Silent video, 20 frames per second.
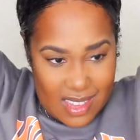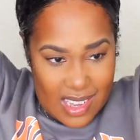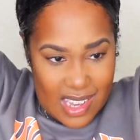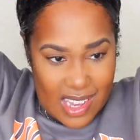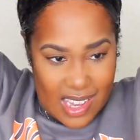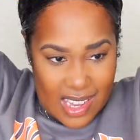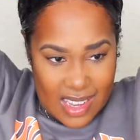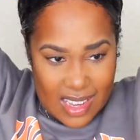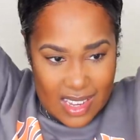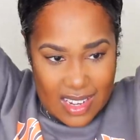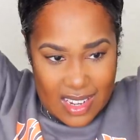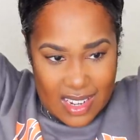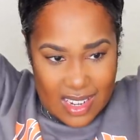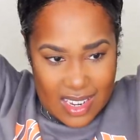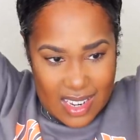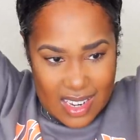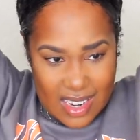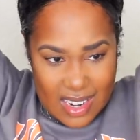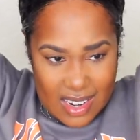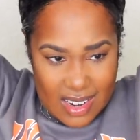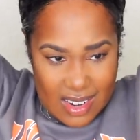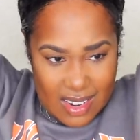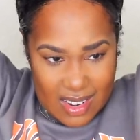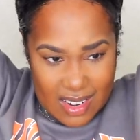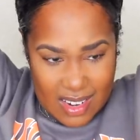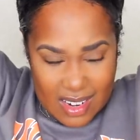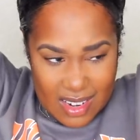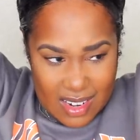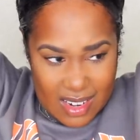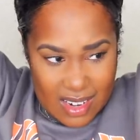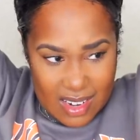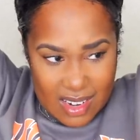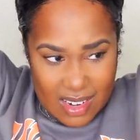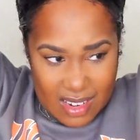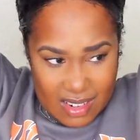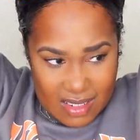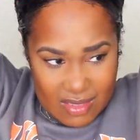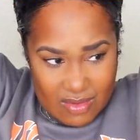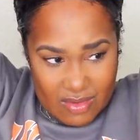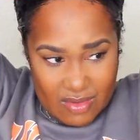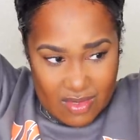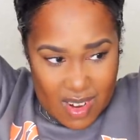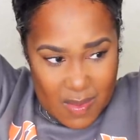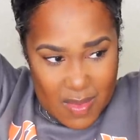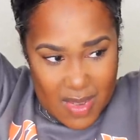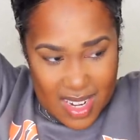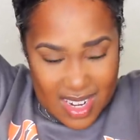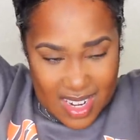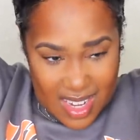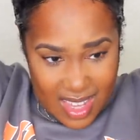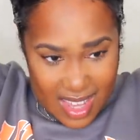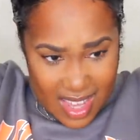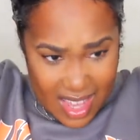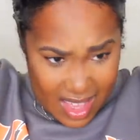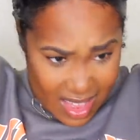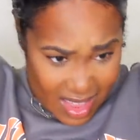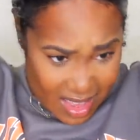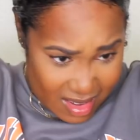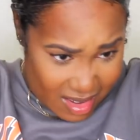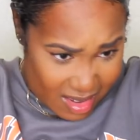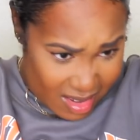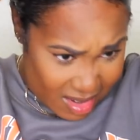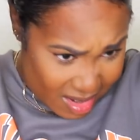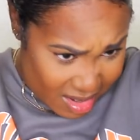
And rub it together